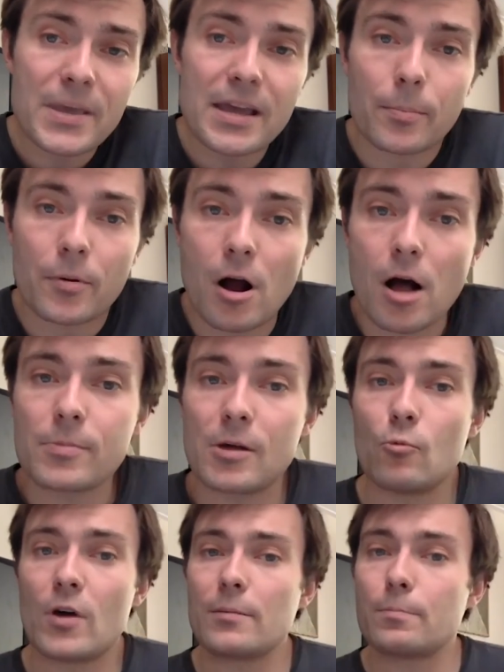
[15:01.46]
be a
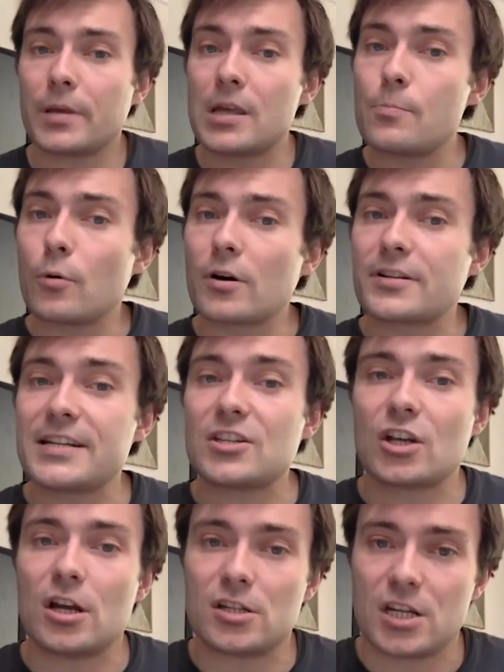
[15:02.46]
problem when people are
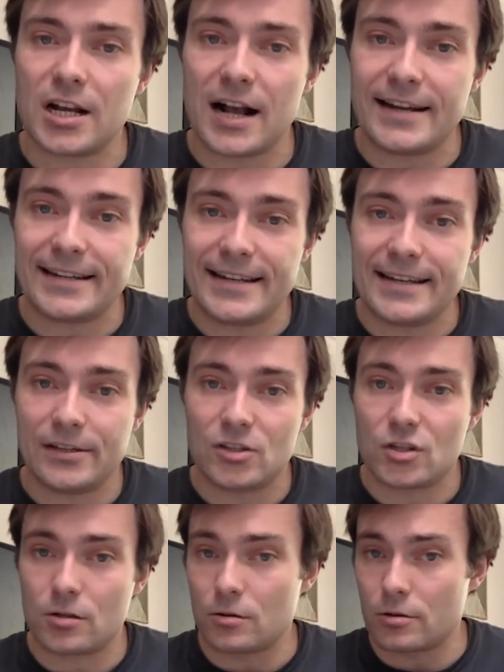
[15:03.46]
discussing
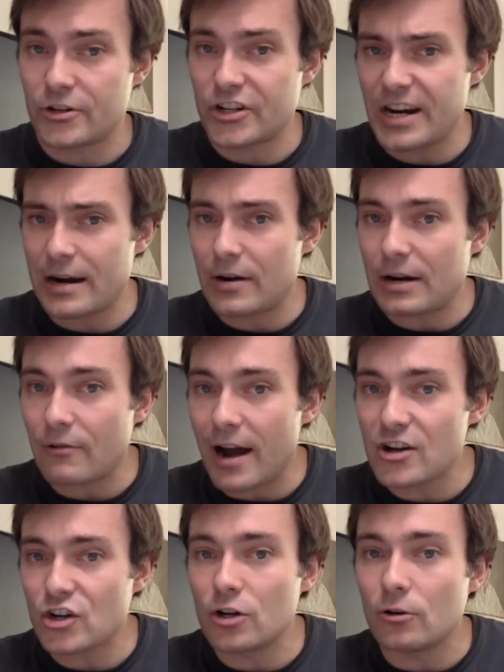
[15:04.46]
ideas or sharing
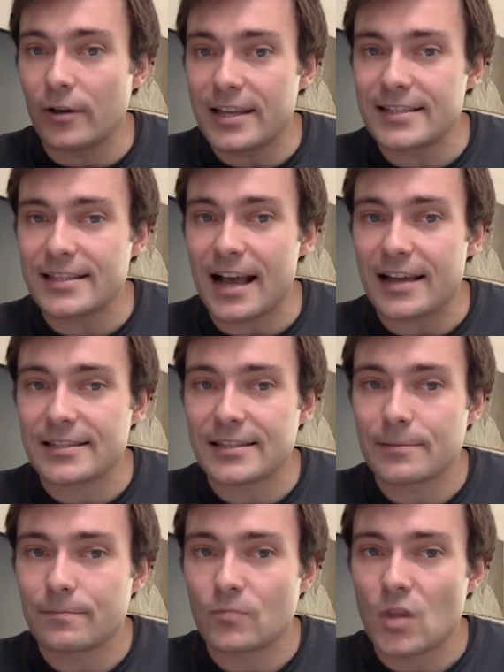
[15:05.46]
rational
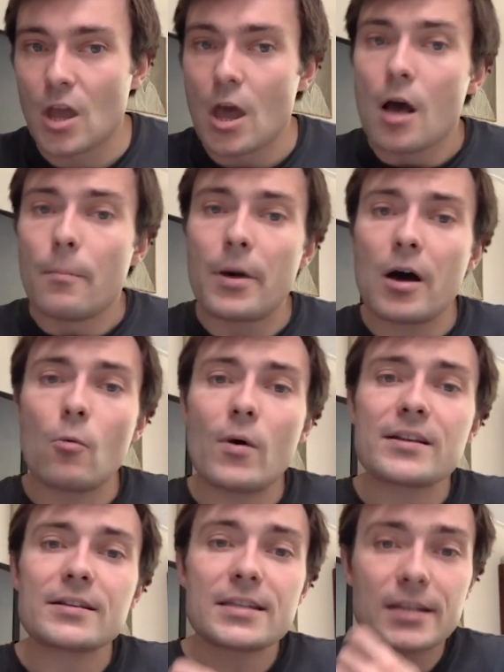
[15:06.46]
insights, but
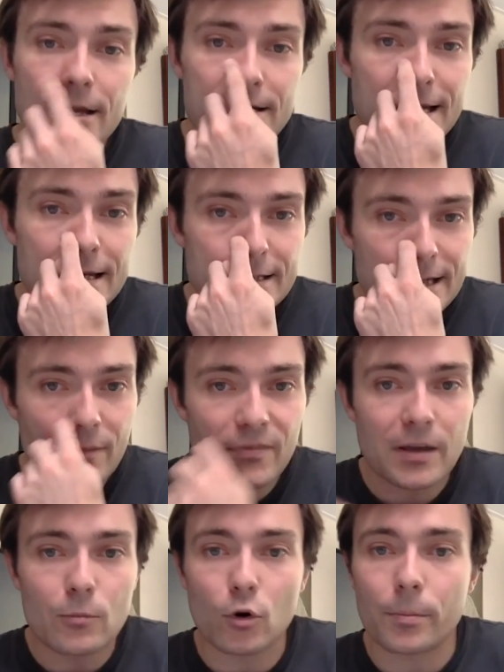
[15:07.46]
when discussing
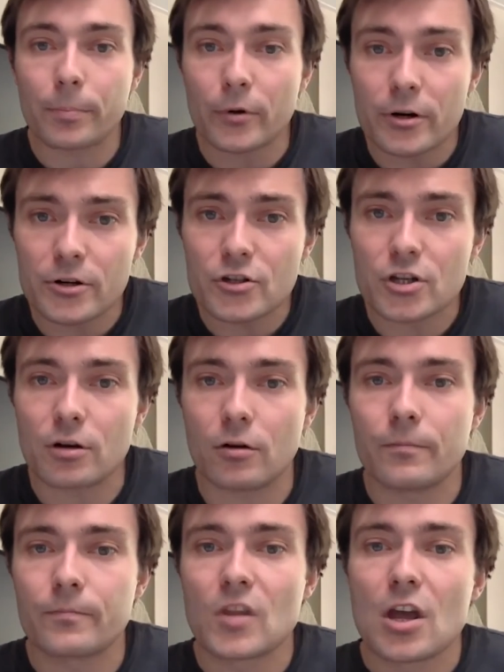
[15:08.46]
something more
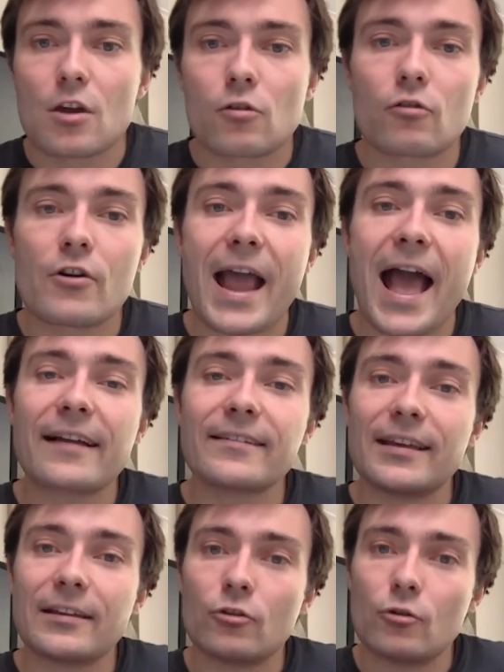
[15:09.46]
personal
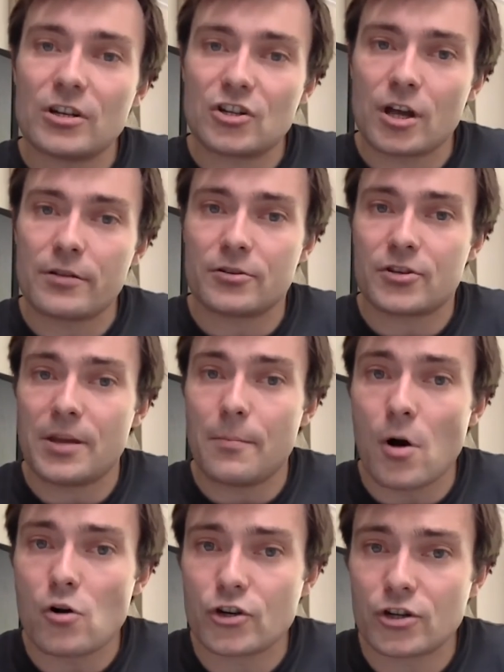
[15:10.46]
reacting to each other's
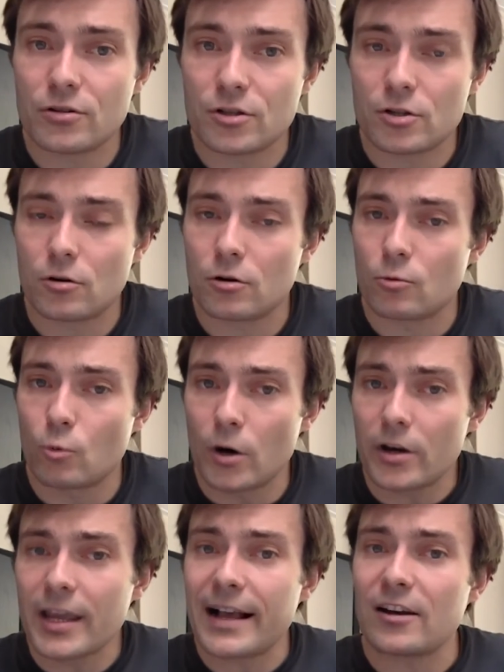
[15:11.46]
emotions, or
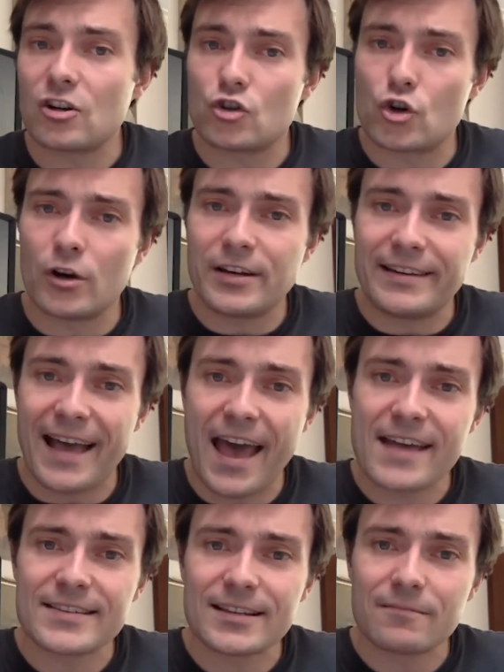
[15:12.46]
working on a joint
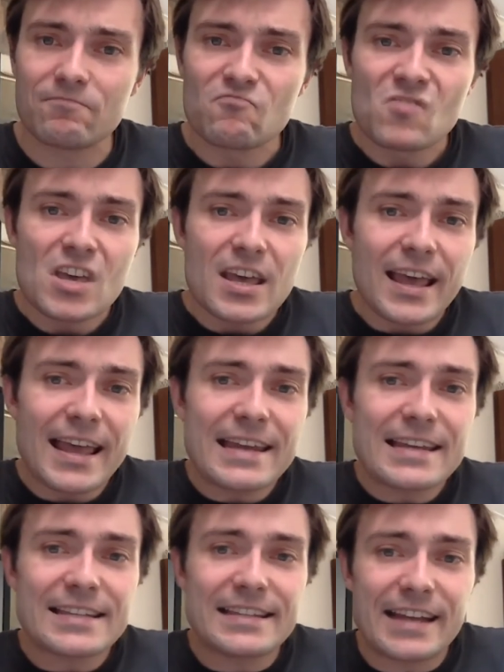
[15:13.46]
task, it
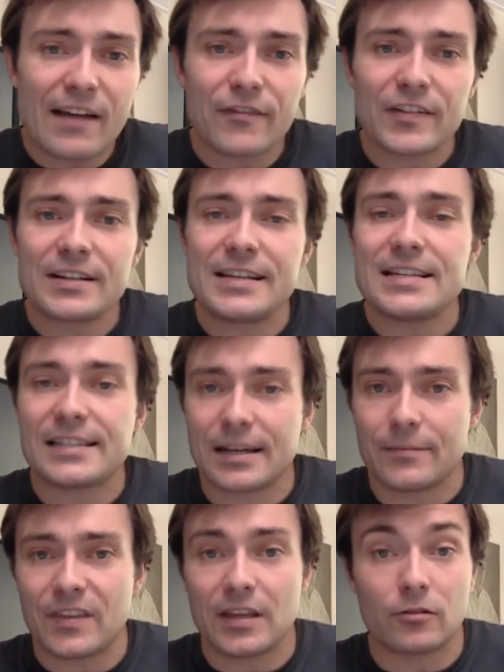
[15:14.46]
is definitely
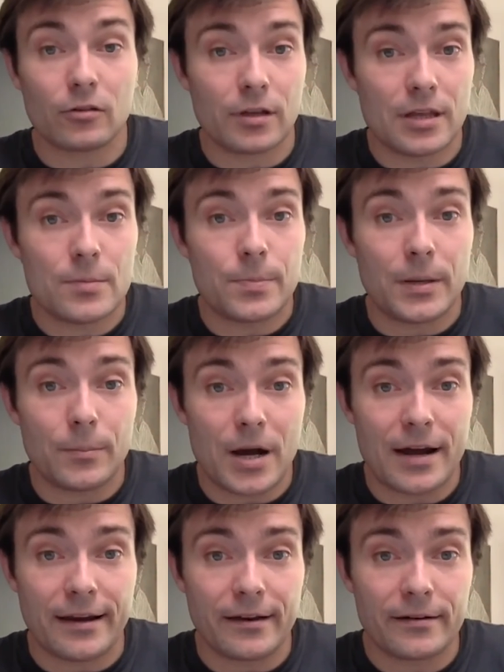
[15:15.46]
something to keep in
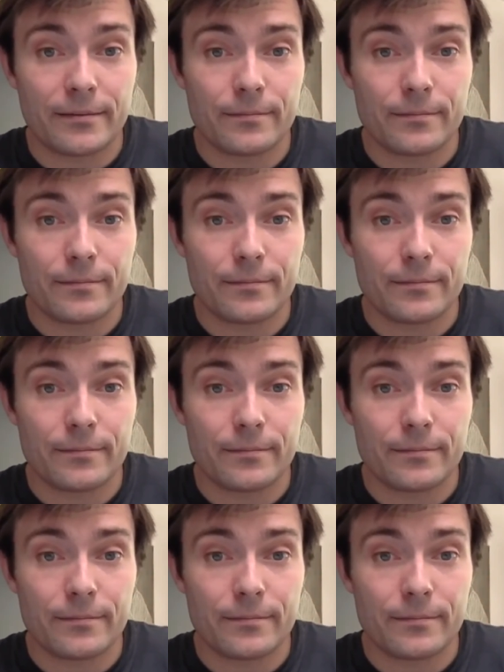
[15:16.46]
mind.